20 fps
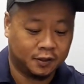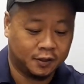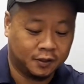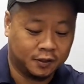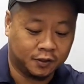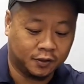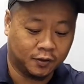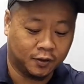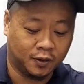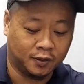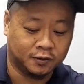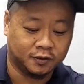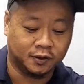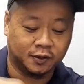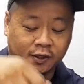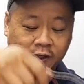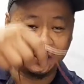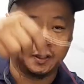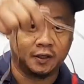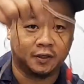you're going to
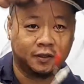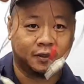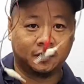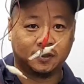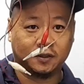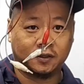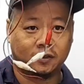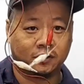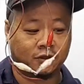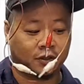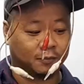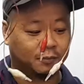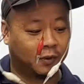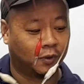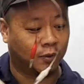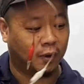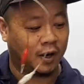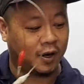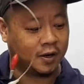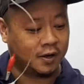need jumper
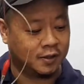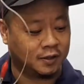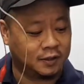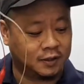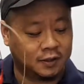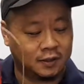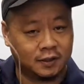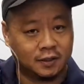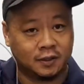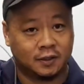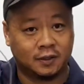wires,